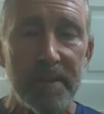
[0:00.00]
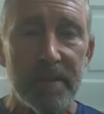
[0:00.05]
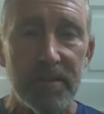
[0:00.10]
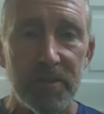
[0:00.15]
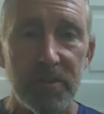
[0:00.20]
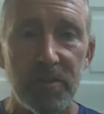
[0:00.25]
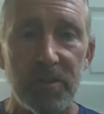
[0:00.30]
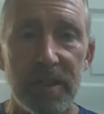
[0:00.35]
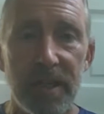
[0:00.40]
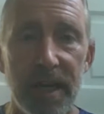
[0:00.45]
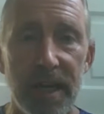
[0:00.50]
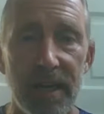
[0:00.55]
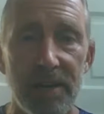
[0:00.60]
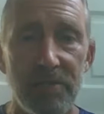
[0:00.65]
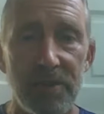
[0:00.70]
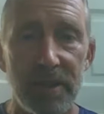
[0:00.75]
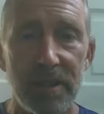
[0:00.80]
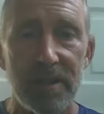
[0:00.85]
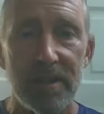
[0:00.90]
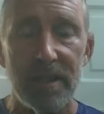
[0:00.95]
So yeah,
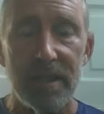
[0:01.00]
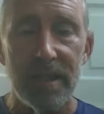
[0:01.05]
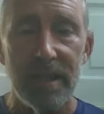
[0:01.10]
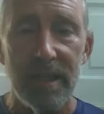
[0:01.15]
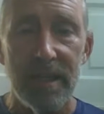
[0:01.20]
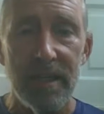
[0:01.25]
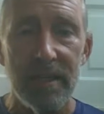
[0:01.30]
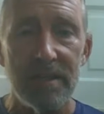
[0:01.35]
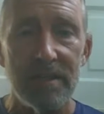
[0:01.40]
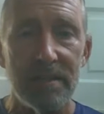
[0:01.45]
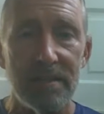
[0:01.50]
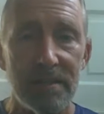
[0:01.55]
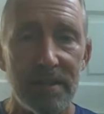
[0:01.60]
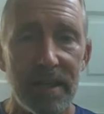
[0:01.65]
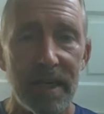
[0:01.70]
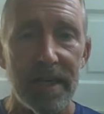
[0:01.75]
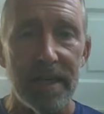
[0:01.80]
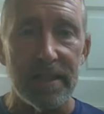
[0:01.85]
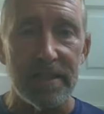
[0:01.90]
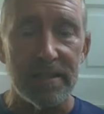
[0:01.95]
we need to eat
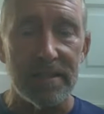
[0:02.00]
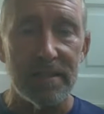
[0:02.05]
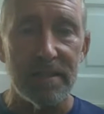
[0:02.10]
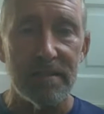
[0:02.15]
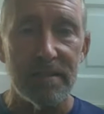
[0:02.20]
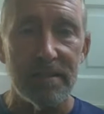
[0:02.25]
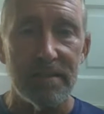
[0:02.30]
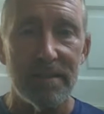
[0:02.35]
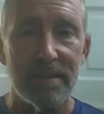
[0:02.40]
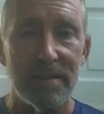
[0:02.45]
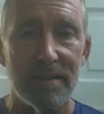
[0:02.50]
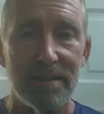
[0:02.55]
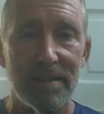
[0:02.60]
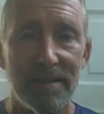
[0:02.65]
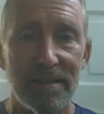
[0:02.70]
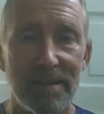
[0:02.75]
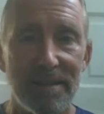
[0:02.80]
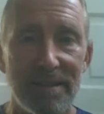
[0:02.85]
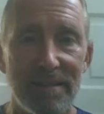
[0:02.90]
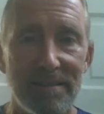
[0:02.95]
less,
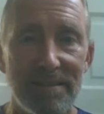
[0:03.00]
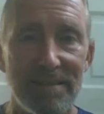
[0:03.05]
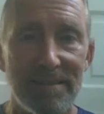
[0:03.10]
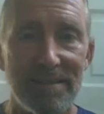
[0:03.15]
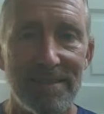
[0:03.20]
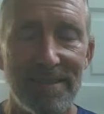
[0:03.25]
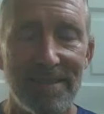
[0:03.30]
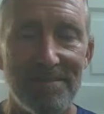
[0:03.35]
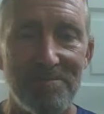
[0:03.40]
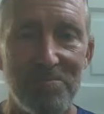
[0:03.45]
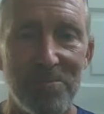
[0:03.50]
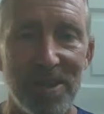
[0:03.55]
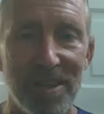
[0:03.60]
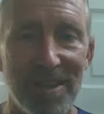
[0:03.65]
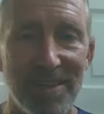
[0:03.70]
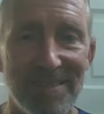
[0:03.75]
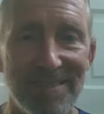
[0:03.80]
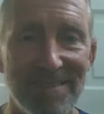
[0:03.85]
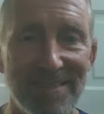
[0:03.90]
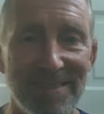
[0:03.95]

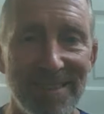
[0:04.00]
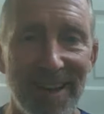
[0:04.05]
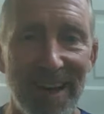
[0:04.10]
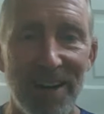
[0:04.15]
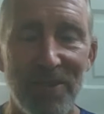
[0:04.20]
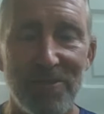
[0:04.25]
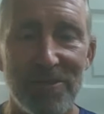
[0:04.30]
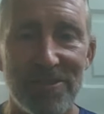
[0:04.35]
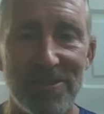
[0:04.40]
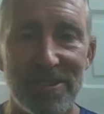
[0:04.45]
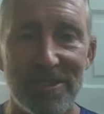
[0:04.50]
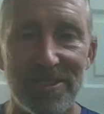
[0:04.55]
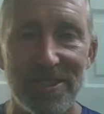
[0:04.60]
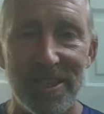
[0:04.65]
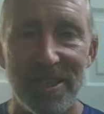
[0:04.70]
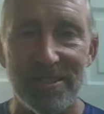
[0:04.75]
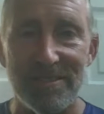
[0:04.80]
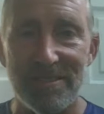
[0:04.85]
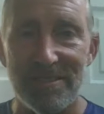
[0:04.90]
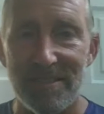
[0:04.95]
but I would
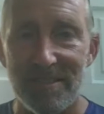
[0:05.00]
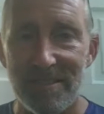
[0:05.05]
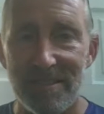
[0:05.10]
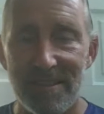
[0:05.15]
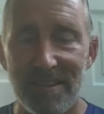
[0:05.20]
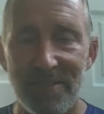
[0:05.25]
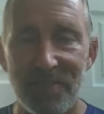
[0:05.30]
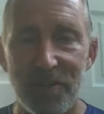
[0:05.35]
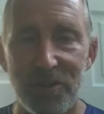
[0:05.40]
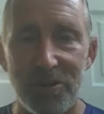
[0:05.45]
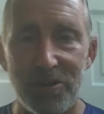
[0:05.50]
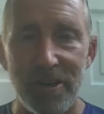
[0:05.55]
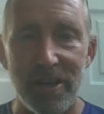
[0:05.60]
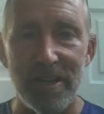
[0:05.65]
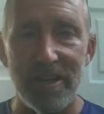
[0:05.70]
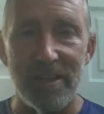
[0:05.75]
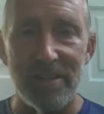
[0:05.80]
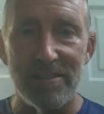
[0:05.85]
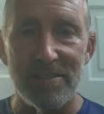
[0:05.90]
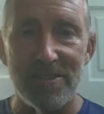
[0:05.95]
suggest, if you're
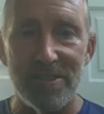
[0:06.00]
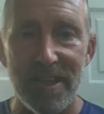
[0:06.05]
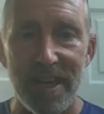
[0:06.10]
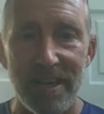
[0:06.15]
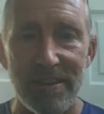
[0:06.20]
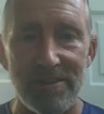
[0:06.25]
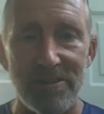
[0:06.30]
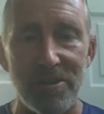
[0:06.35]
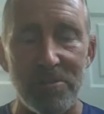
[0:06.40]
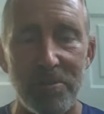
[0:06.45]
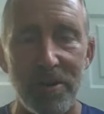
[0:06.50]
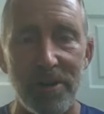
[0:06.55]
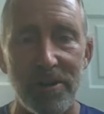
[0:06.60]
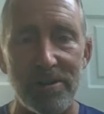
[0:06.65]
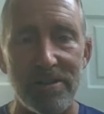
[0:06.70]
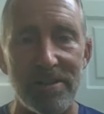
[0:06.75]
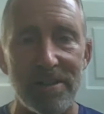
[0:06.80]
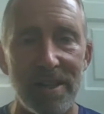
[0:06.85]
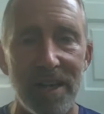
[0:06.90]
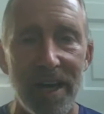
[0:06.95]
eating the standard
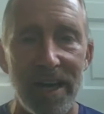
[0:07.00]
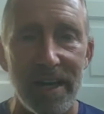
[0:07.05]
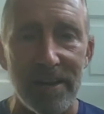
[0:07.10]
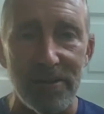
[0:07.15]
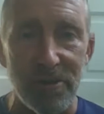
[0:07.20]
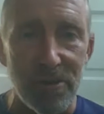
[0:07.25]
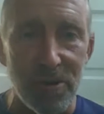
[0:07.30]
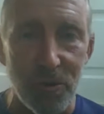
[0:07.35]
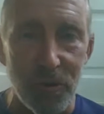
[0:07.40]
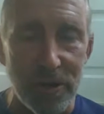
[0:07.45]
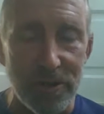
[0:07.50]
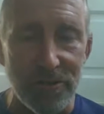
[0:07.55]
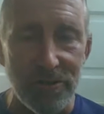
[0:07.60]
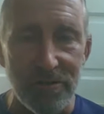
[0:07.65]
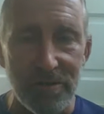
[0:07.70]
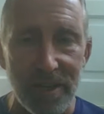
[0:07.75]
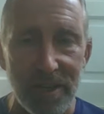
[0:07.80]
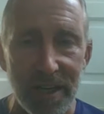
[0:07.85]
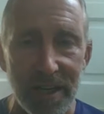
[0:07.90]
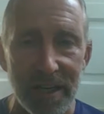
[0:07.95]
American diet or the
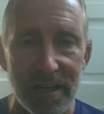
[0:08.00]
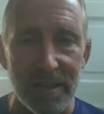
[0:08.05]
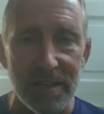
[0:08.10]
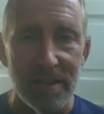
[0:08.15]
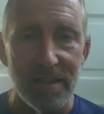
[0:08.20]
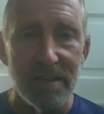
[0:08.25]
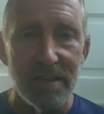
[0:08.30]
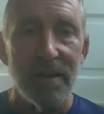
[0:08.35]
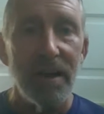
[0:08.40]
Western diet,